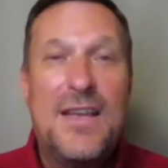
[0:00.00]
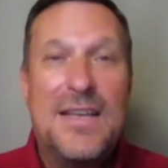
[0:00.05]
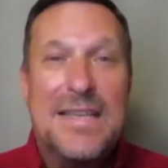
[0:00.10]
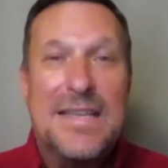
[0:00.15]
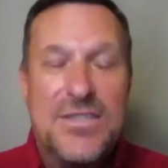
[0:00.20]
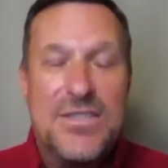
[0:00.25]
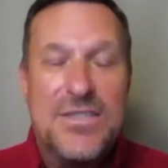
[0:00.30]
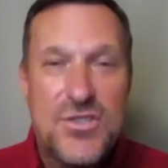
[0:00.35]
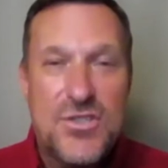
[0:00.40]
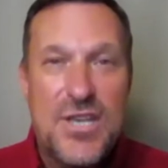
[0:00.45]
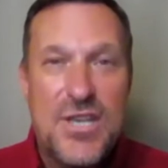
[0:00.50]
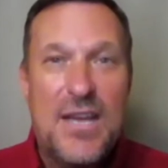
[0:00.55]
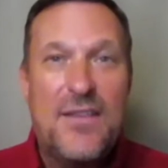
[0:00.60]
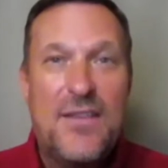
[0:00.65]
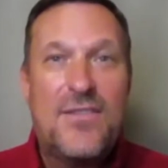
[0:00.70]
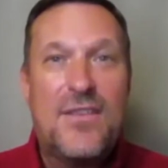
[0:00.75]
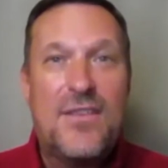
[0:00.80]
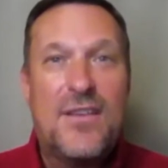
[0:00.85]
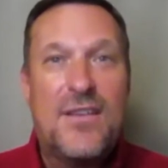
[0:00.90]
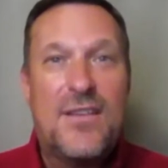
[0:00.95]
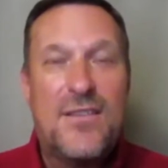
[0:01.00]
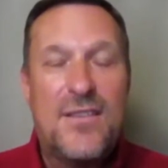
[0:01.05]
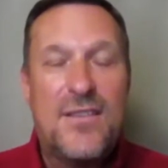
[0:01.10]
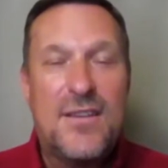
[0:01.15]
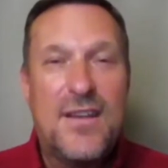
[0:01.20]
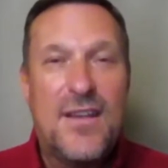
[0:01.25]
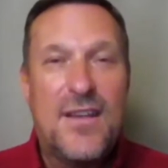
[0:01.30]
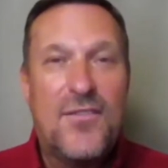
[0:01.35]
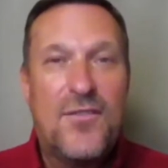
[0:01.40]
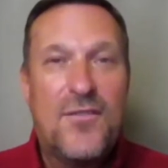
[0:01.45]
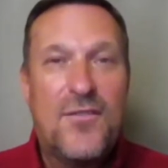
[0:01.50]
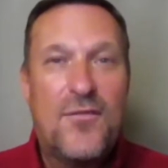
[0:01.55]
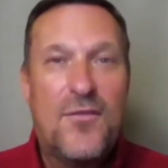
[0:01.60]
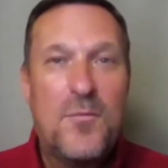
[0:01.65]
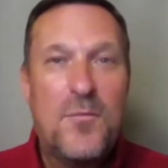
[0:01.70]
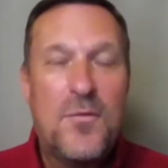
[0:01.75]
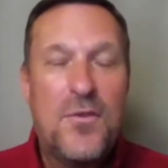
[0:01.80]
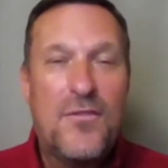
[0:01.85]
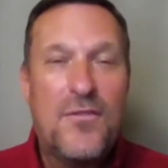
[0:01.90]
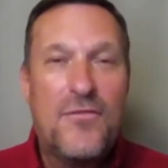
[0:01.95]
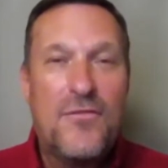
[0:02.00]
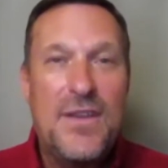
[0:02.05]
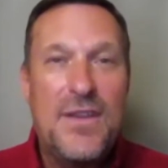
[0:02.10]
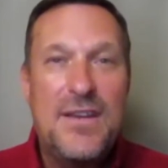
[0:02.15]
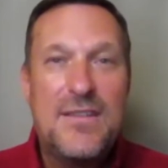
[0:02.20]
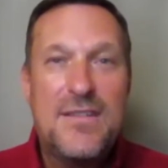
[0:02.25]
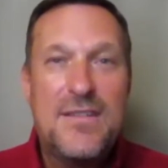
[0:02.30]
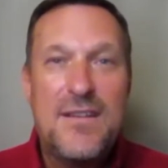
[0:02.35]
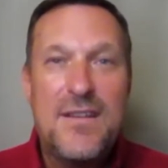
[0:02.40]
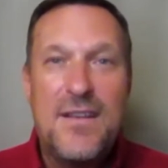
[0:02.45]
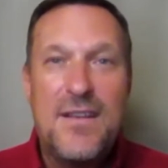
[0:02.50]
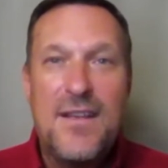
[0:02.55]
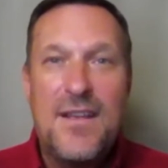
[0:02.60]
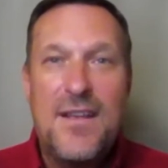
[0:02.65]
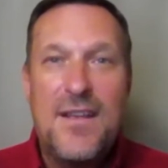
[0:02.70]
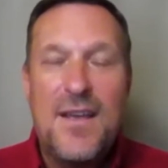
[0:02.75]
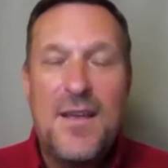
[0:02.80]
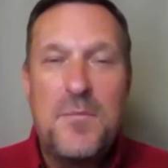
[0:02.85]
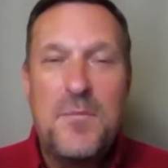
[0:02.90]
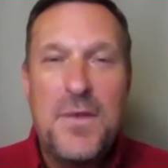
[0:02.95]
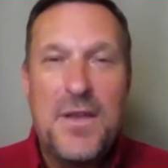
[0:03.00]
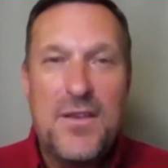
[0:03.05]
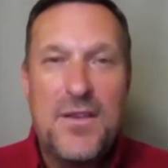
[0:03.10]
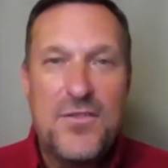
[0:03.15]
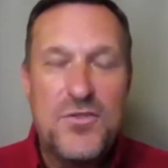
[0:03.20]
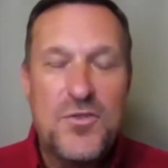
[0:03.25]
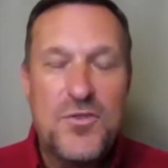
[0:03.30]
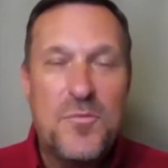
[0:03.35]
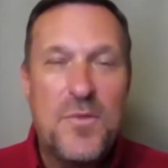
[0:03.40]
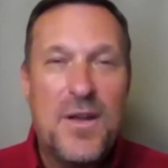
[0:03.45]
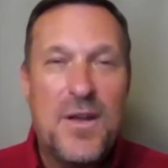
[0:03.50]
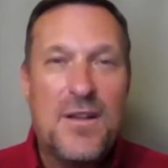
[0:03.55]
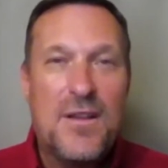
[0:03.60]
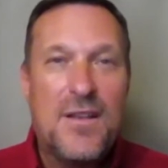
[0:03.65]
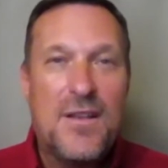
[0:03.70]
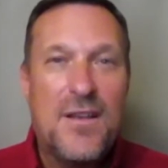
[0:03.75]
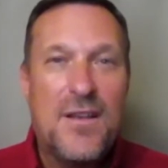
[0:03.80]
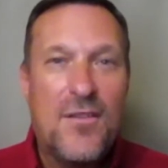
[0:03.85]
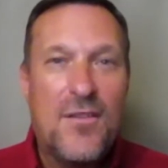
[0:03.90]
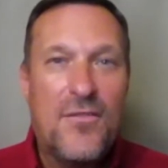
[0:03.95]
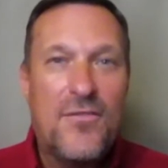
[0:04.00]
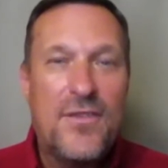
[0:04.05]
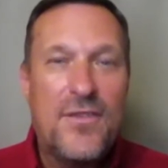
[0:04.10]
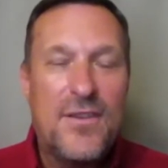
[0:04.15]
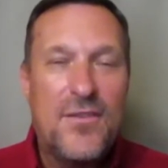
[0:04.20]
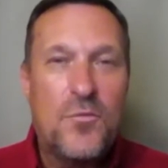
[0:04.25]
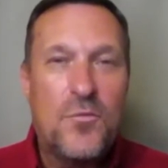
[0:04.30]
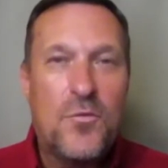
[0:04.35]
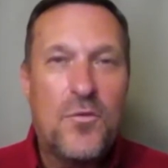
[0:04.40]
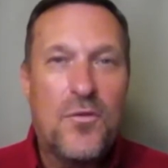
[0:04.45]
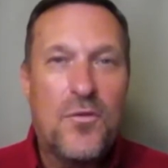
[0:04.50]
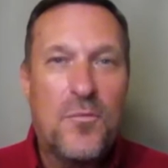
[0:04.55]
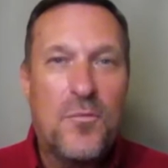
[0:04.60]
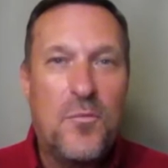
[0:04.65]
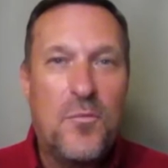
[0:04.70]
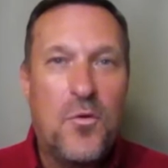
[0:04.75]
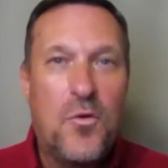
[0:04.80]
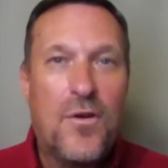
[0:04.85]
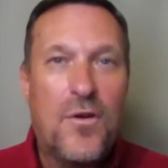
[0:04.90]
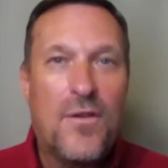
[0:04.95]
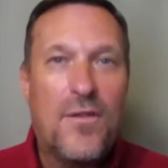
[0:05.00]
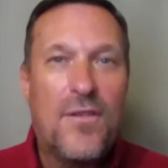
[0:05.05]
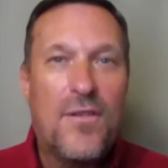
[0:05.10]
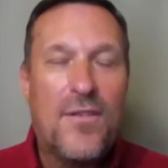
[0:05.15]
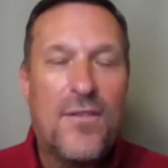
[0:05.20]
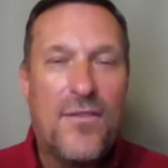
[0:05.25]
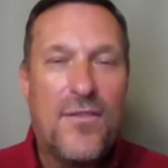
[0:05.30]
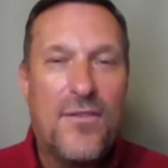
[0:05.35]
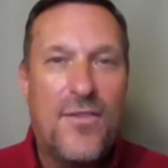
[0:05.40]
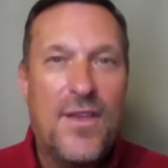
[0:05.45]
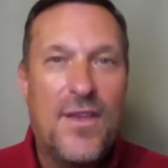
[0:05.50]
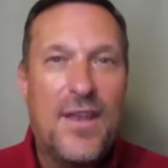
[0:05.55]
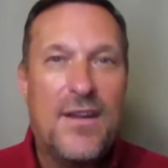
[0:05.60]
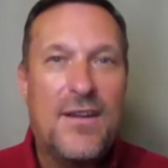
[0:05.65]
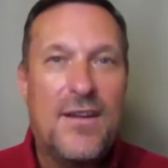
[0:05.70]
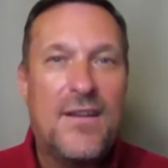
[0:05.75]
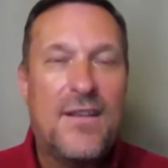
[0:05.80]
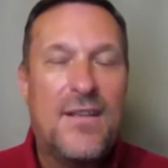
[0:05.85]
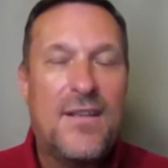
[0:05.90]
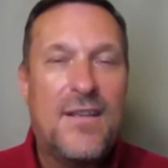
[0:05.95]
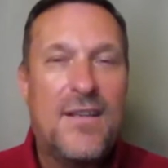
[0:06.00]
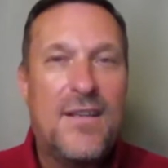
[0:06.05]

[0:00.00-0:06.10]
shake the dust from your feet, because your mental health is worth more than